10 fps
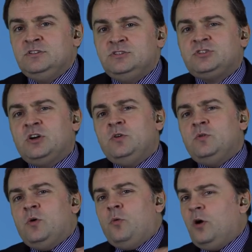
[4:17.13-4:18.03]

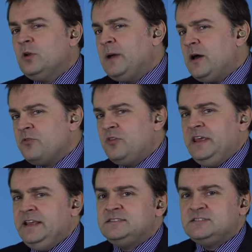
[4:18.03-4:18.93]
So what about
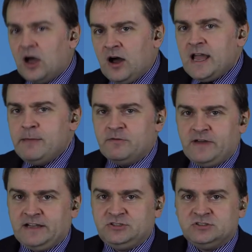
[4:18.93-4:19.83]
the time of
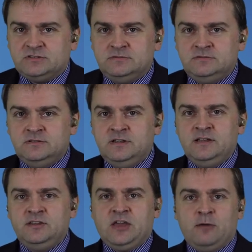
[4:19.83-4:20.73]
action?
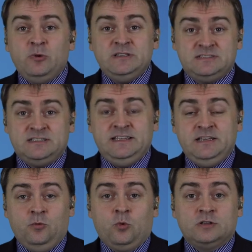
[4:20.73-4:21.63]
Can we
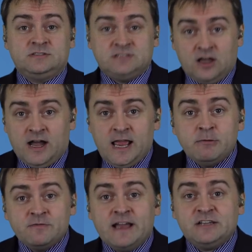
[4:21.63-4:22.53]
see what time
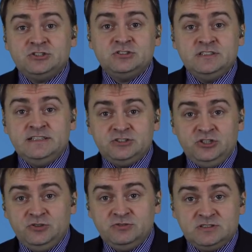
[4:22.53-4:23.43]
of action is
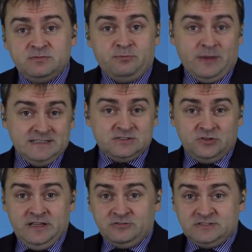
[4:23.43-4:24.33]
used based
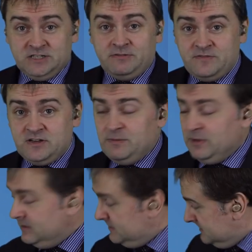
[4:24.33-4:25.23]
on the auxiliary verb?
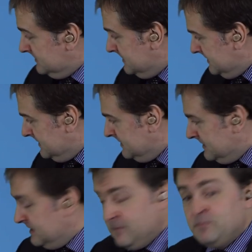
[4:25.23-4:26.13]

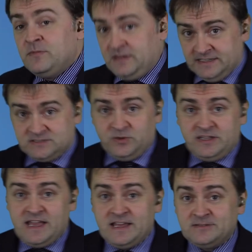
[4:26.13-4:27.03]
Yes, we
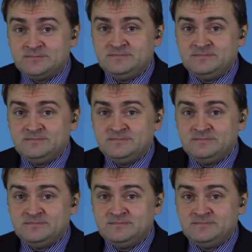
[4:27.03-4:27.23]
can.